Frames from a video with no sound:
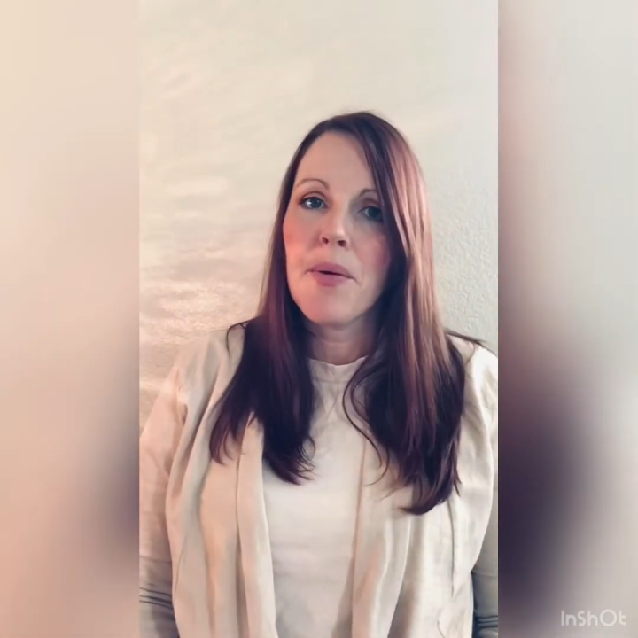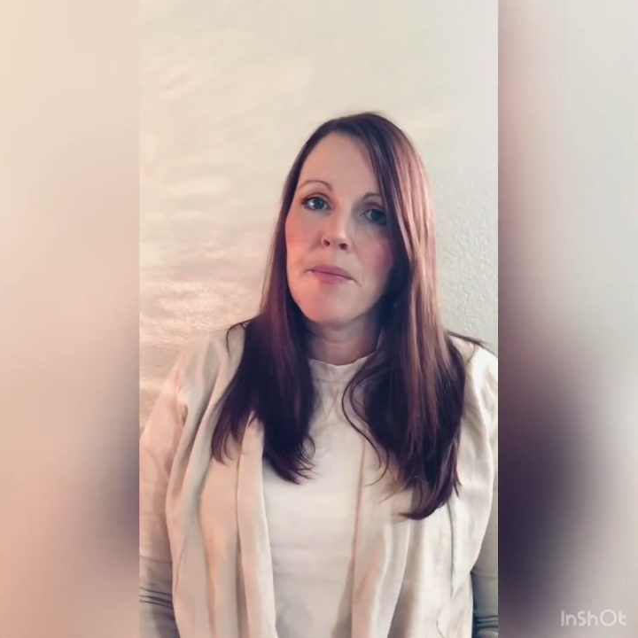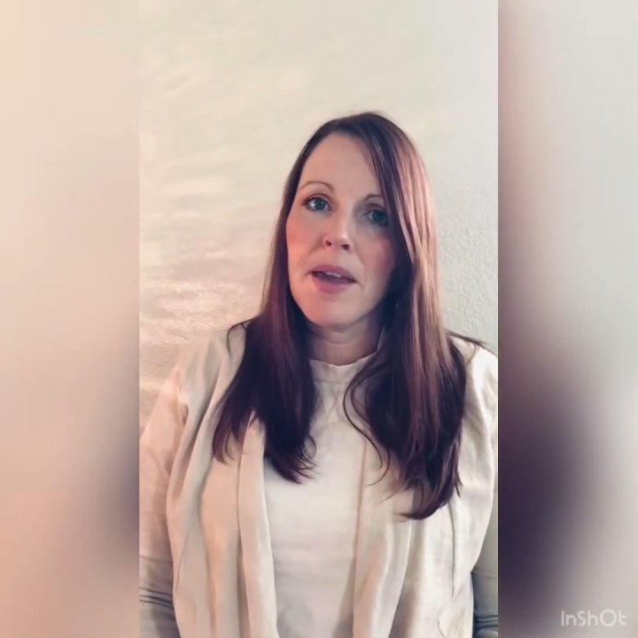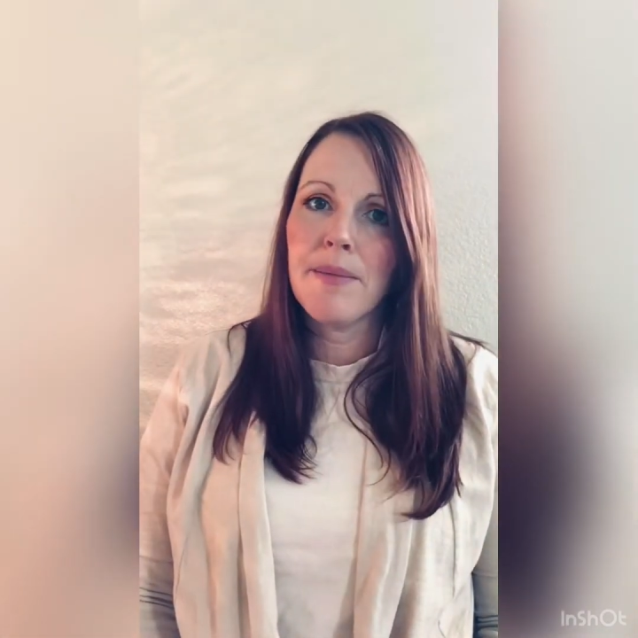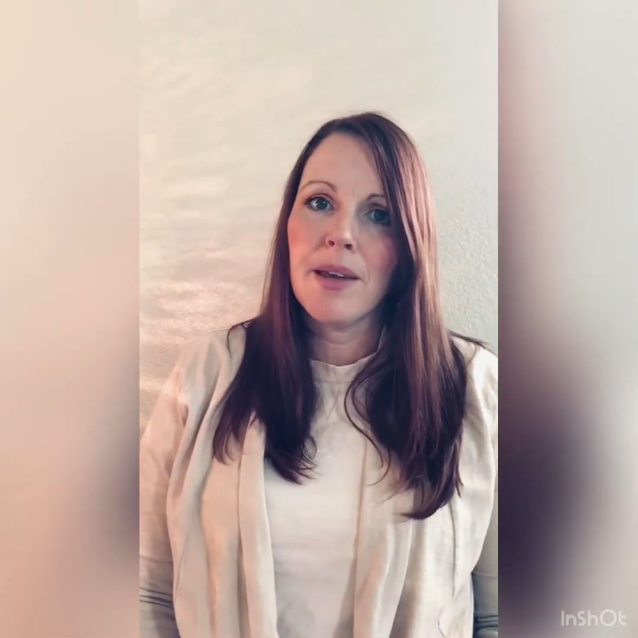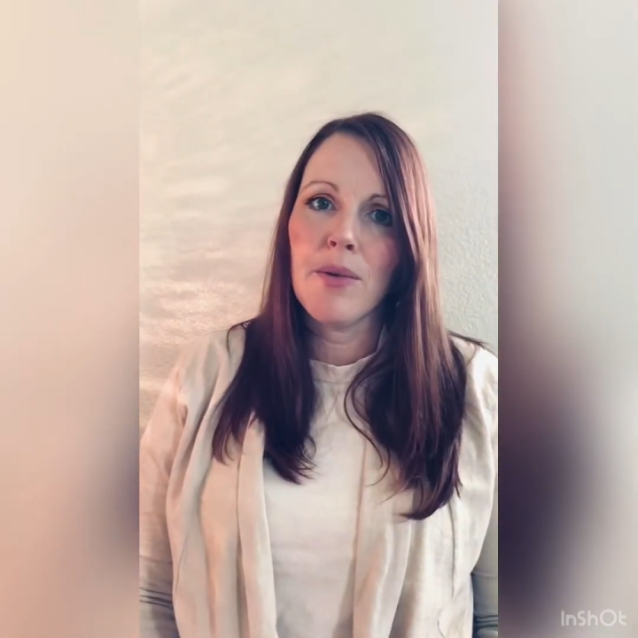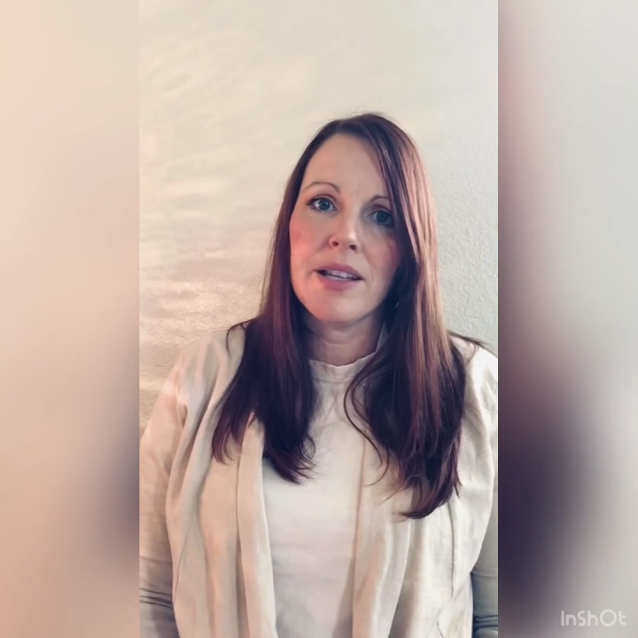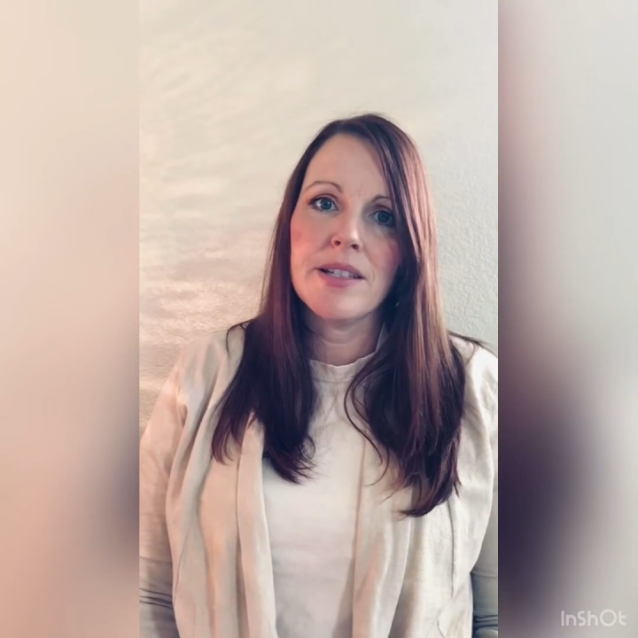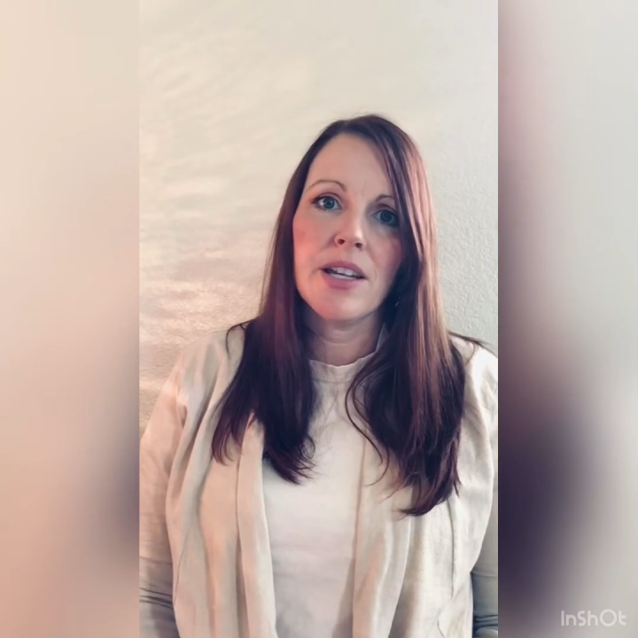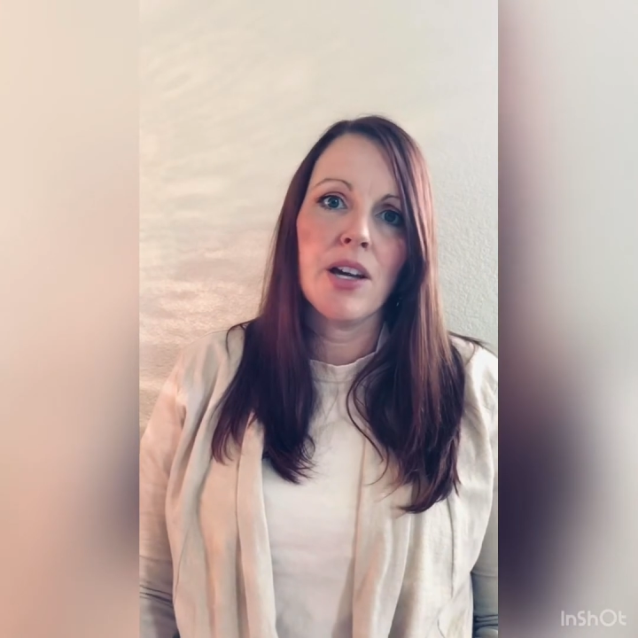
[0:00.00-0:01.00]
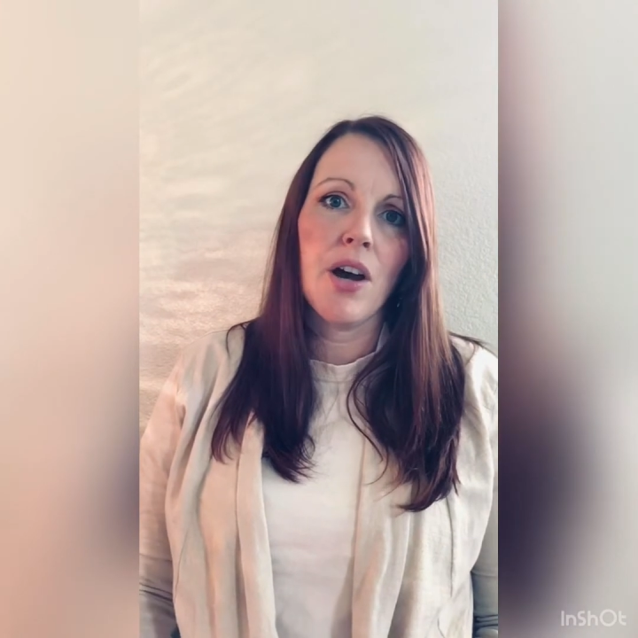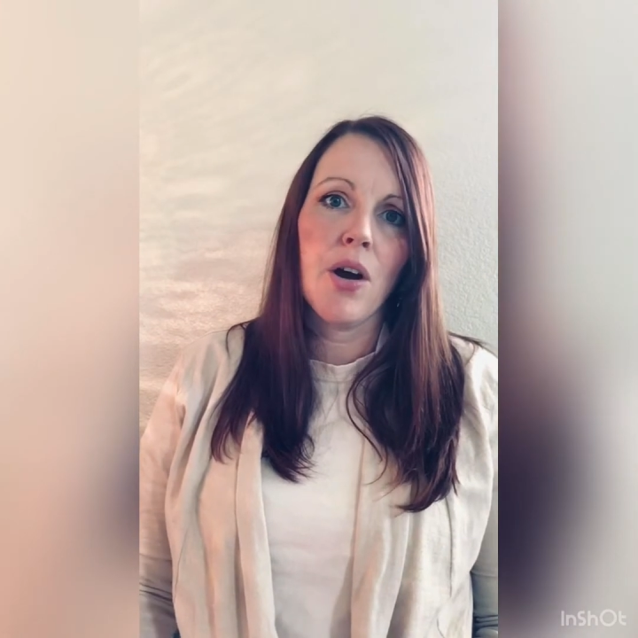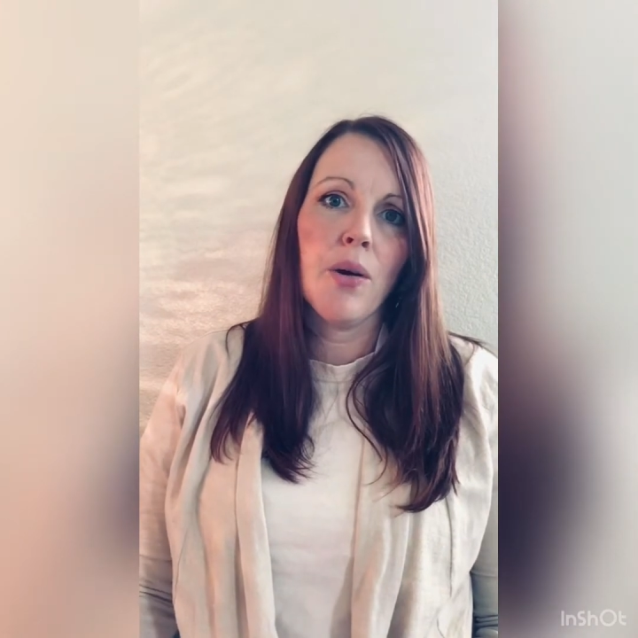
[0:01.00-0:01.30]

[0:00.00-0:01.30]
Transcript: maybe when to go